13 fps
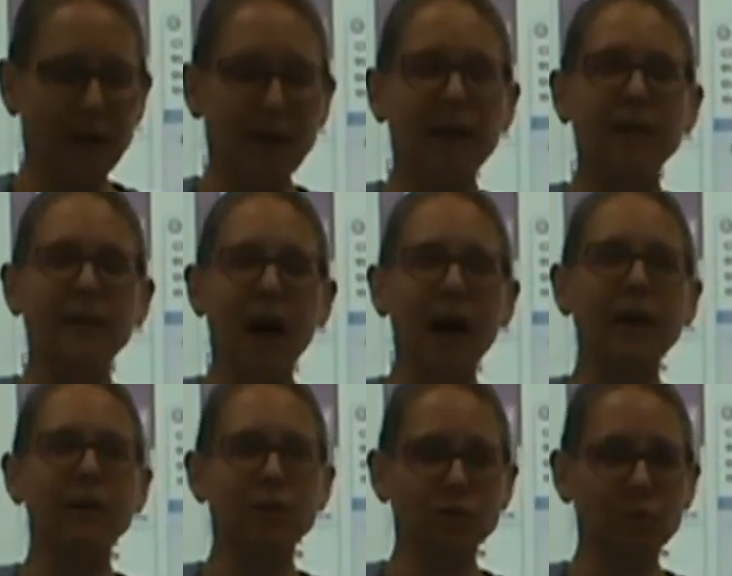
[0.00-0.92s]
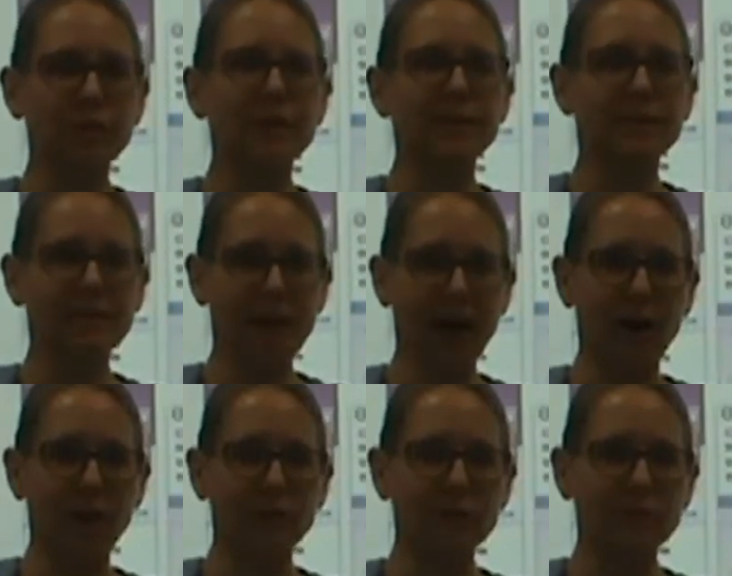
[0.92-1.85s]
can knock trees
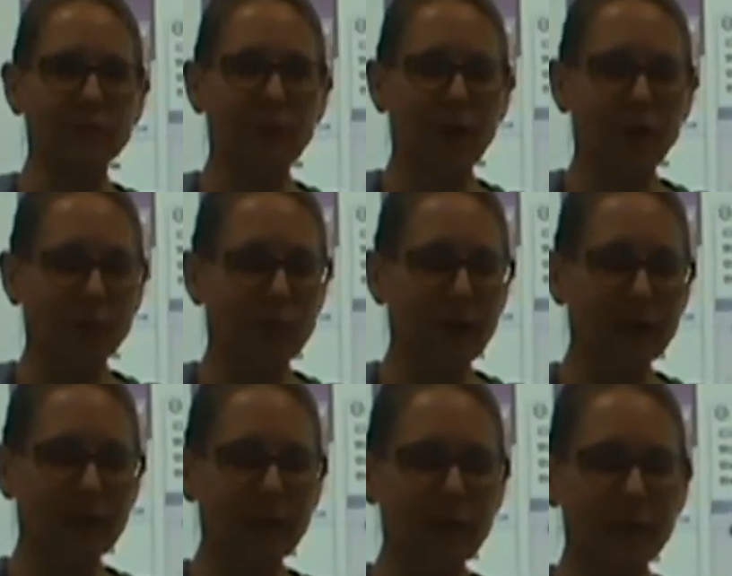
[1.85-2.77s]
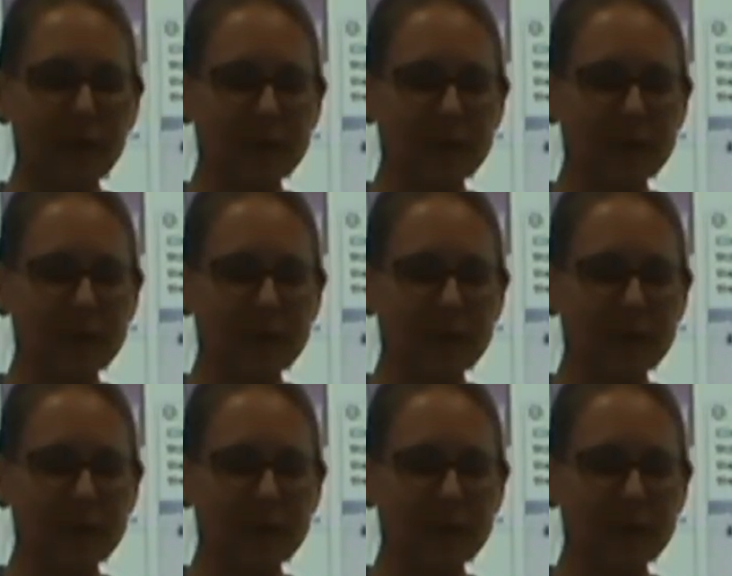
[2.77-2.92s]
down. Right there in the